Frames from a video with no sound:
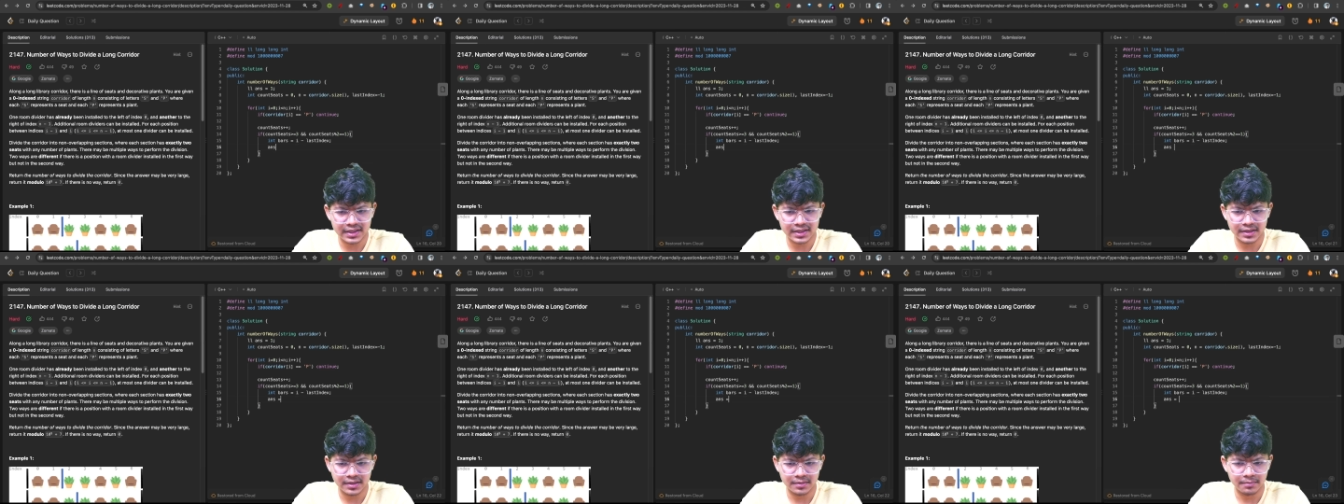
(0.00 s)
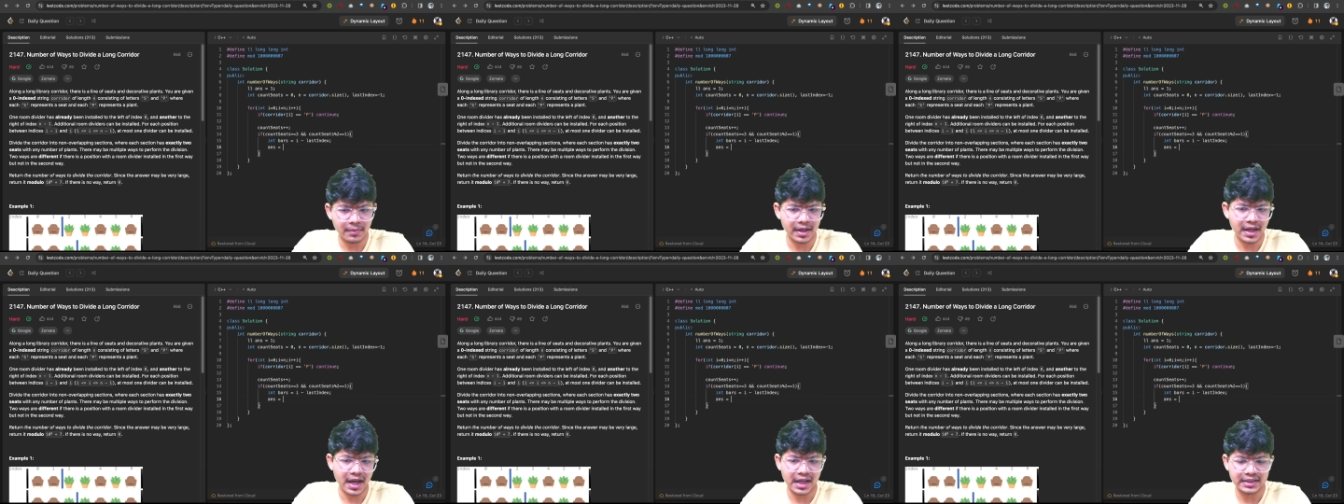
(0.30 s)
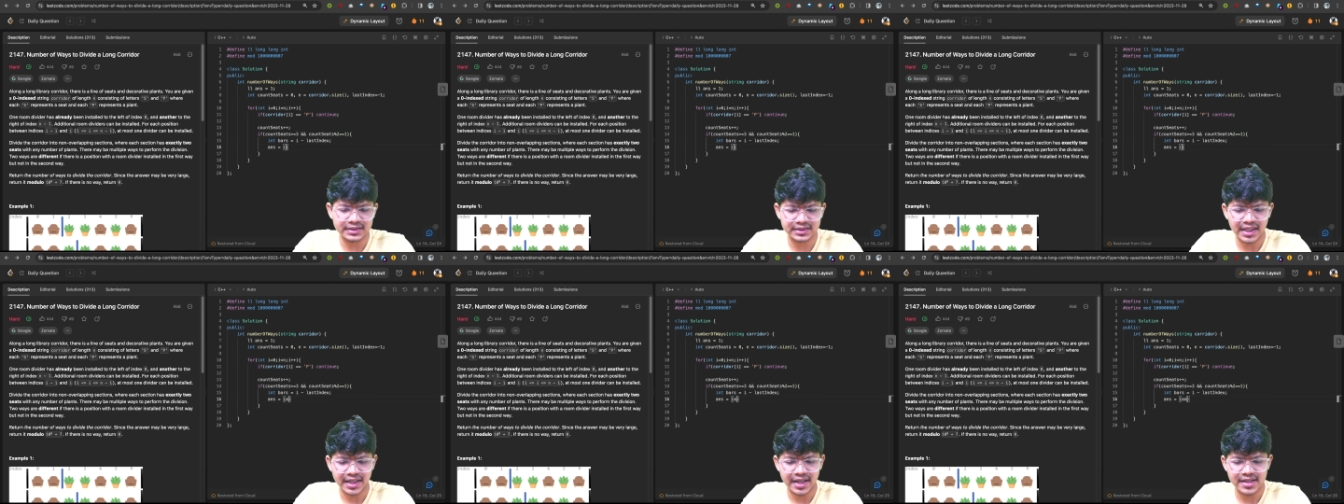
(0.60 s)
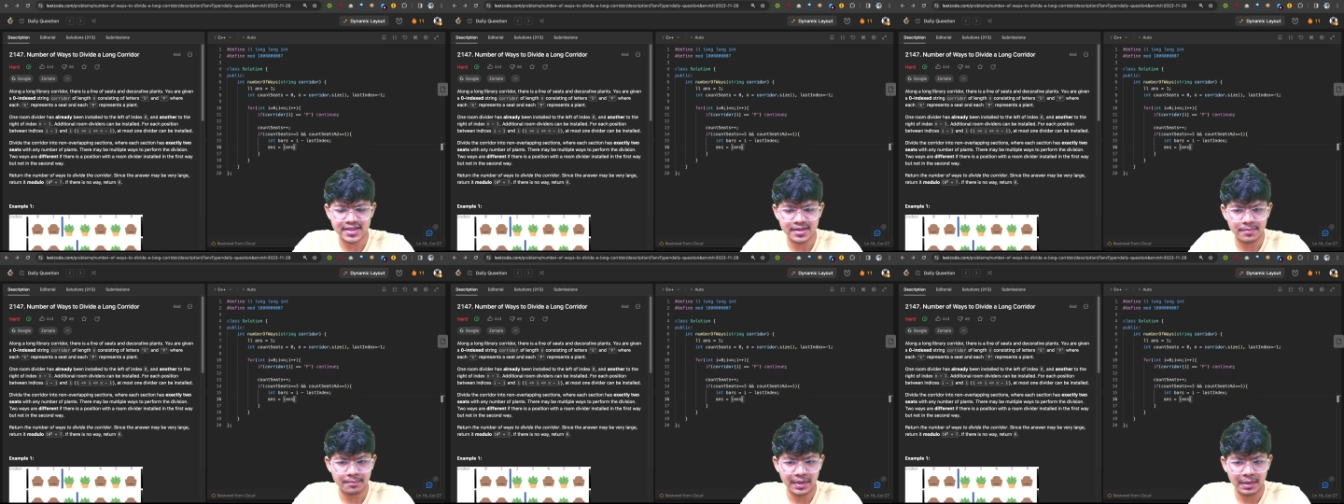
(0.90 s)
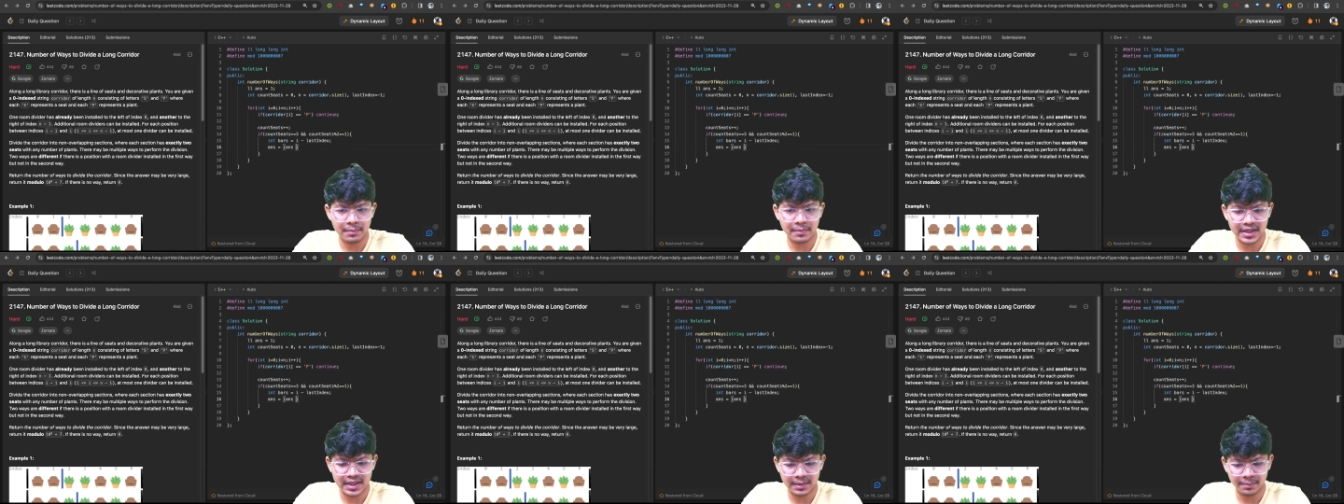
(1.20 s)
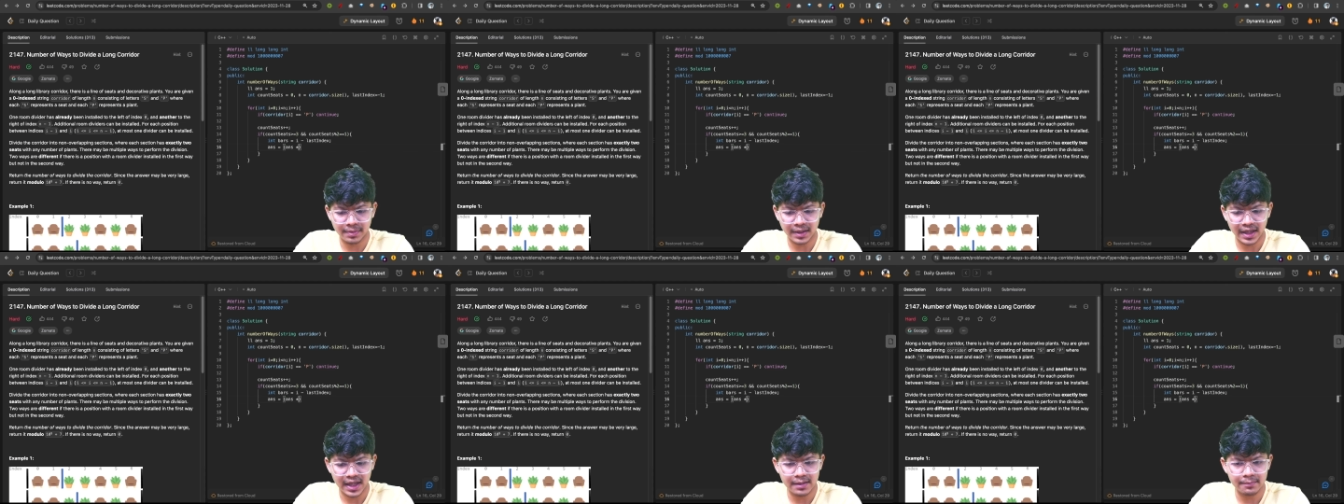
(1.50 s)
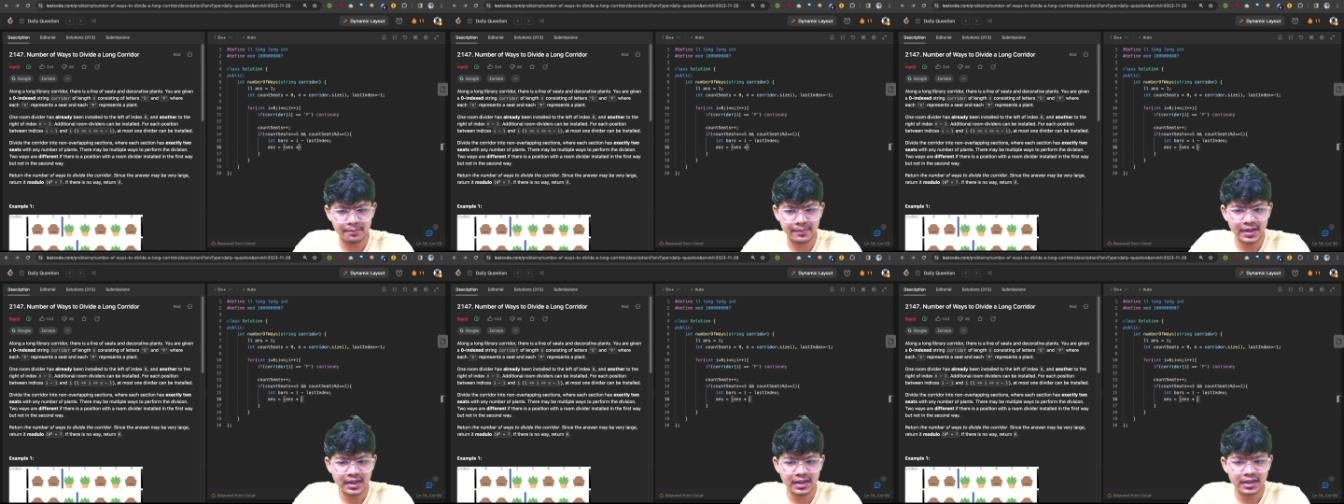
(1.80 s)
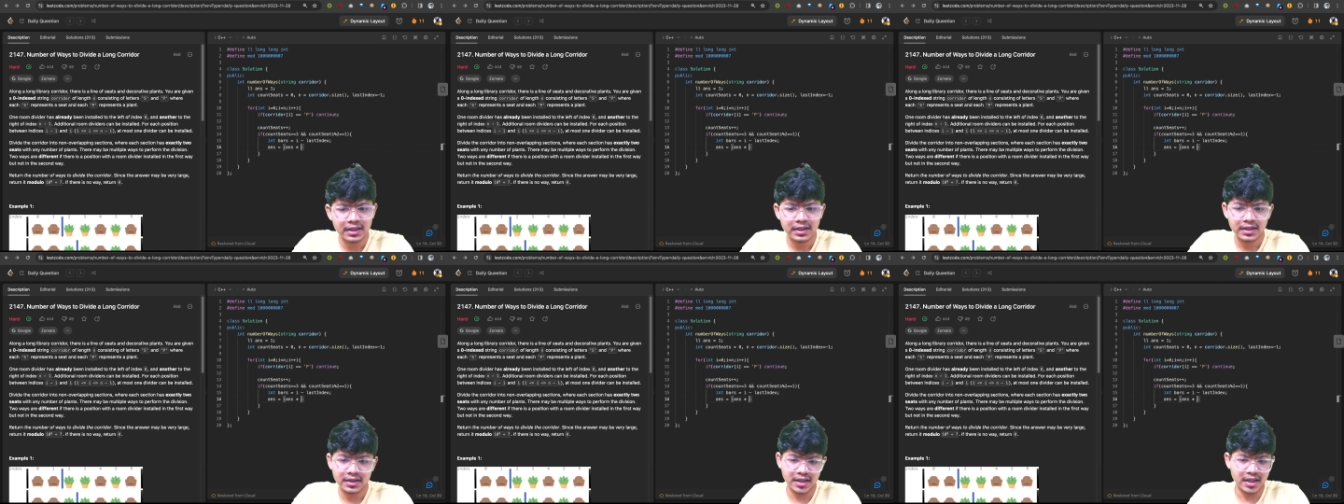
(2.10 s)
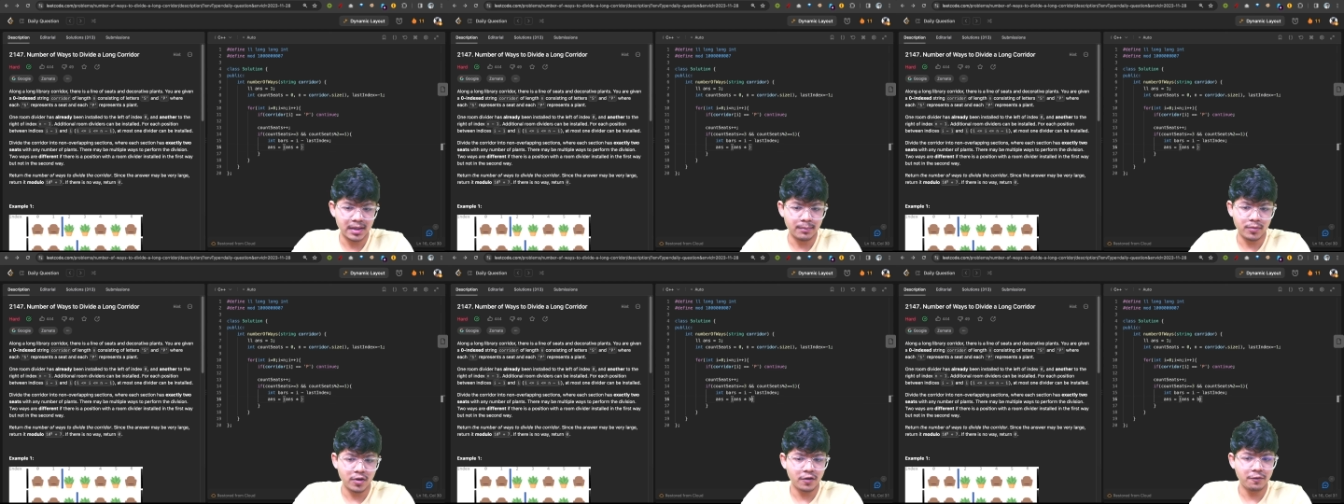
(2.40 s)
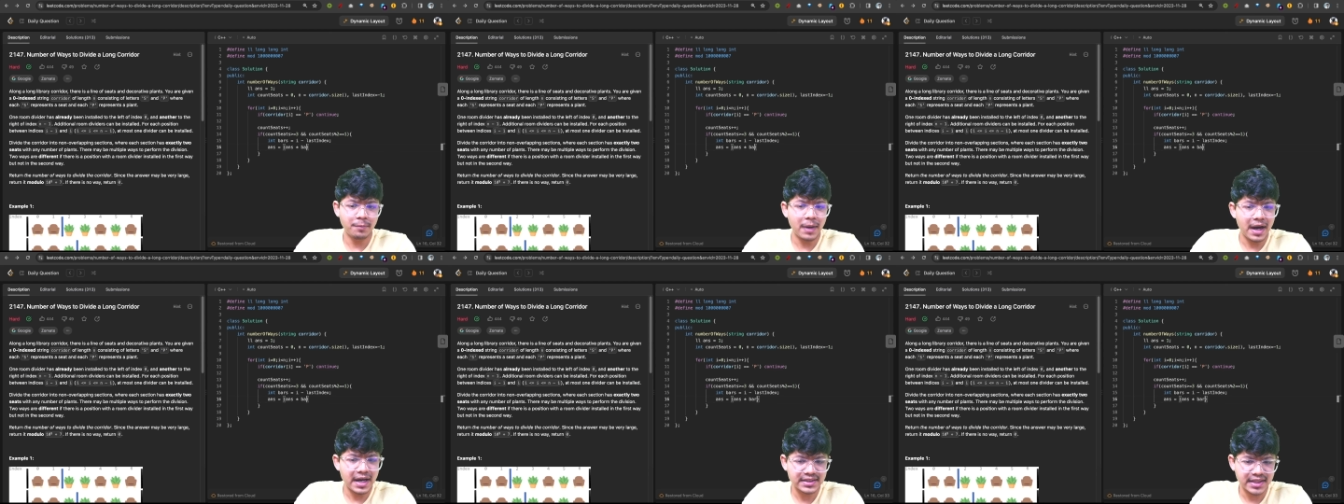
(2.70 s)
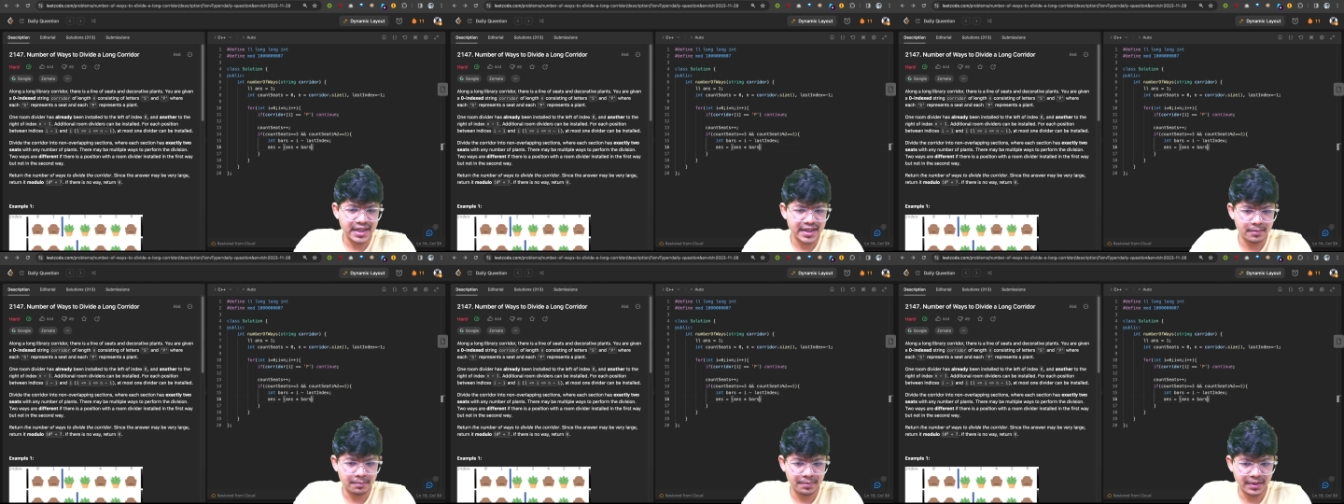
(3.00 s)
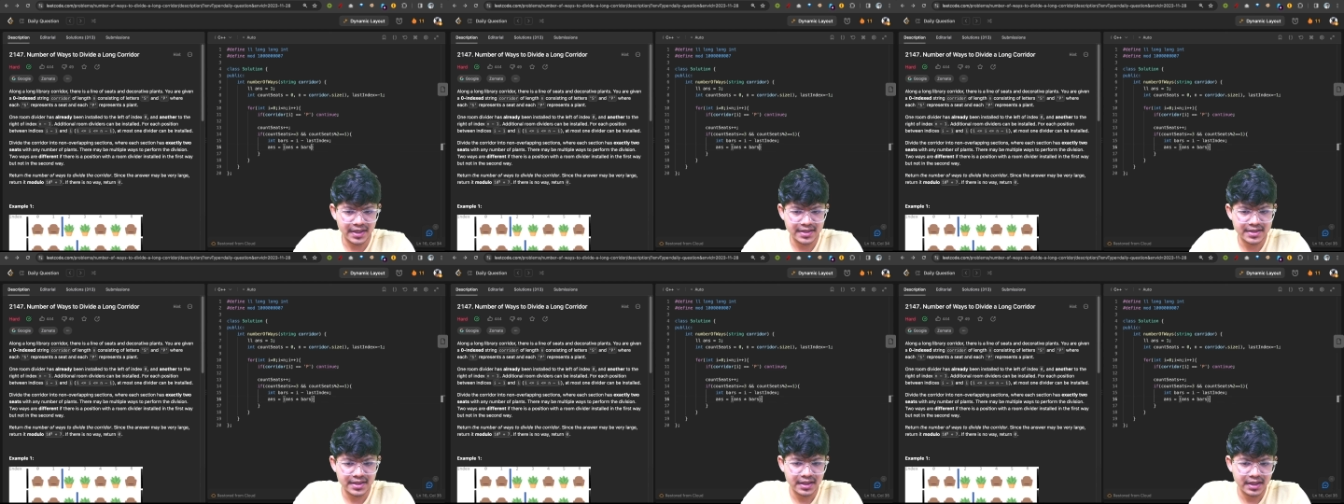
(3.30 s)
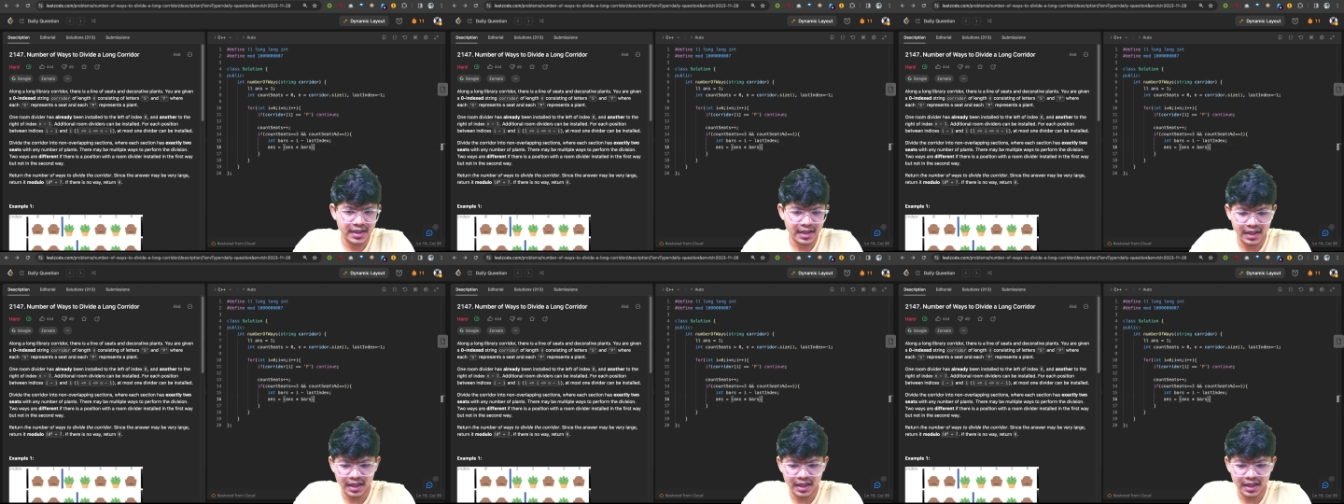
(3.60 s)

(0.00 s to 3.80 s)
my answer I can simply multiply with the number of bars I can place,